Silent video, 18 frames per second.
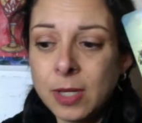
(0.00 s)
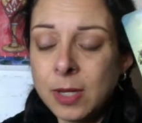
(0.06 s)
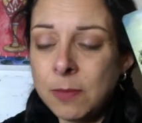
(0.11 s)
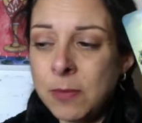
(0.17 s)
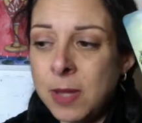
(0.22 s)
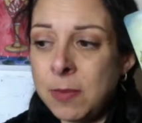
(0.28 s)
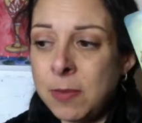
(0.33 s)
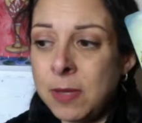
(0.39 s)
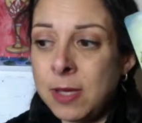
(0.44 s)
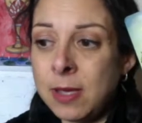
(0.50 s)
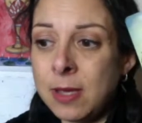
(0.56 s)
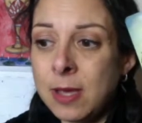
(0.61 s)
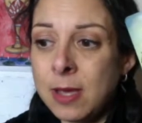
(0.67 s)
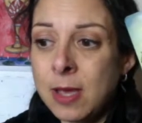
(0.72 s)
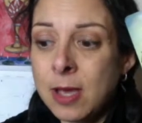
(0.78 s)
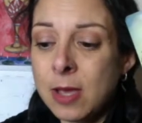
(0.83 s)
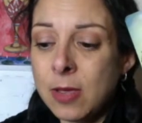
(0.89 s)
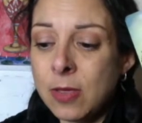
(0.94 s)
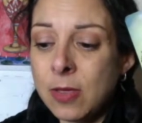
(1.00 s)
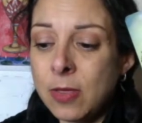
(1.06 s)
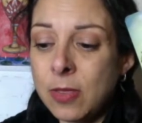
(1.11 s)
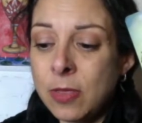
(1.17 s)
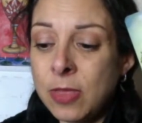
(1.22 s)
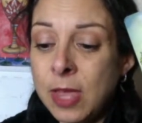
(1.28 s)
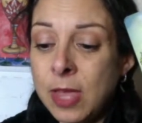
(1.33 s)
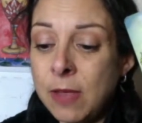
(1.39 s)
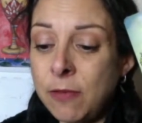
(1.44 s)
Maybe
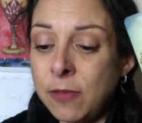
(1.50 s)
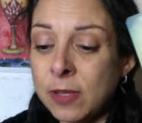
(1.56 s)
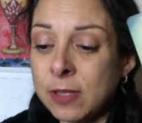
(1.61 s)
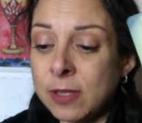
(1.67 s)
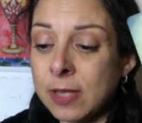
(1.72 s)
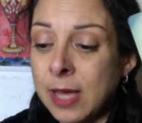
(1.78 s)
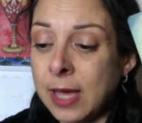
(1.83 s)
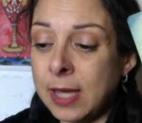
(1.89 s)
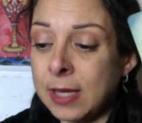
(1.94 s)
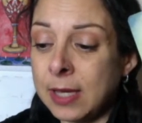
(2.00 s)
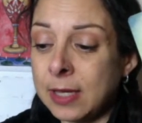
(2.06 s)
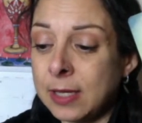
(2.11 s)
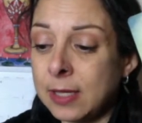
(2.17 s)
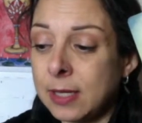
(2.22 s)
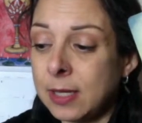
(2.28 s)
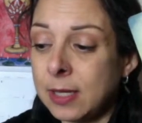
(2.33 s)
they feel like,